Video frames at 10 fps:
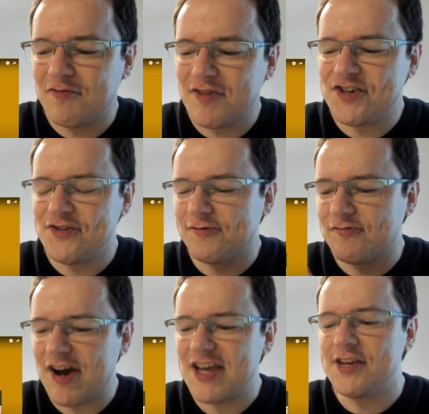original
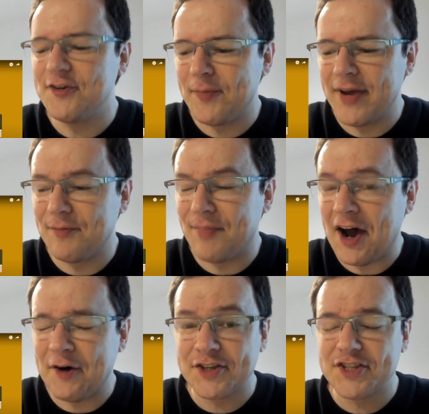great European
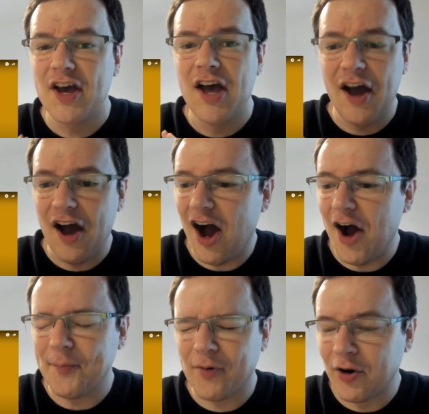powers.
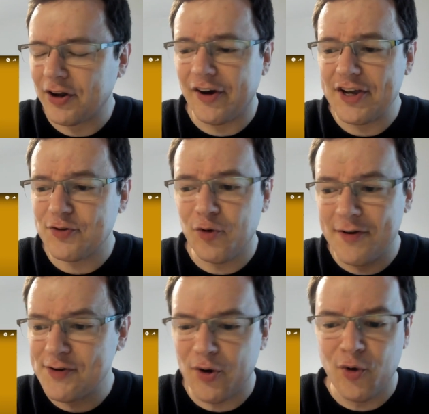Colonized
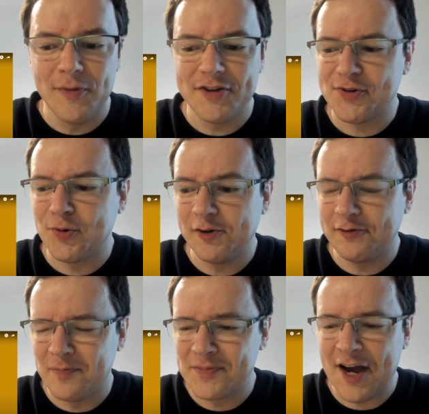almost all
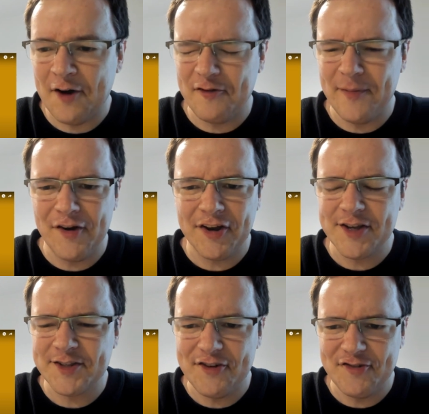of South America,
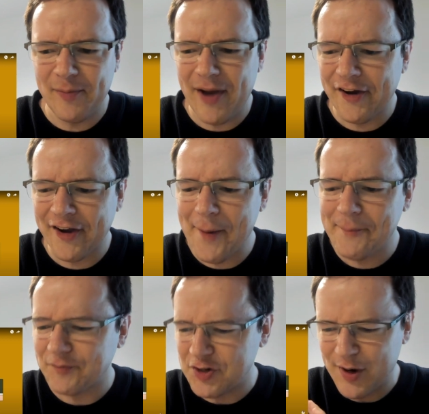Central America,
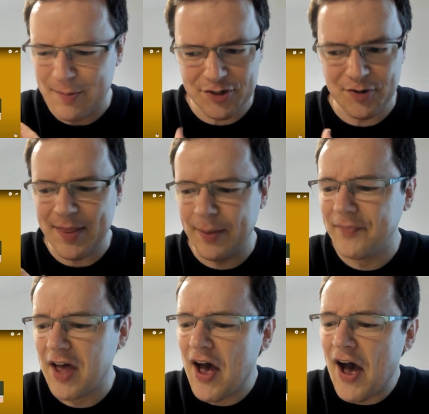between
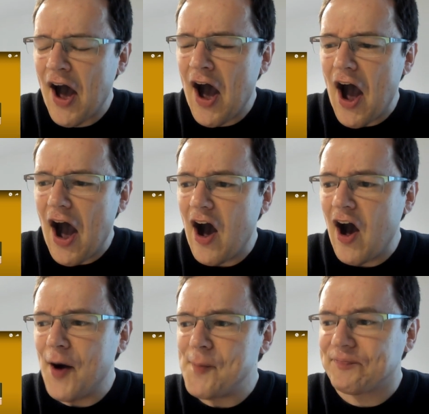
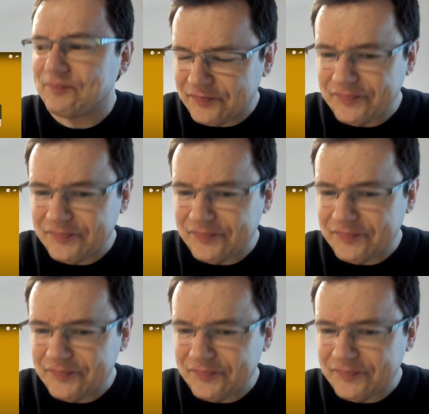them.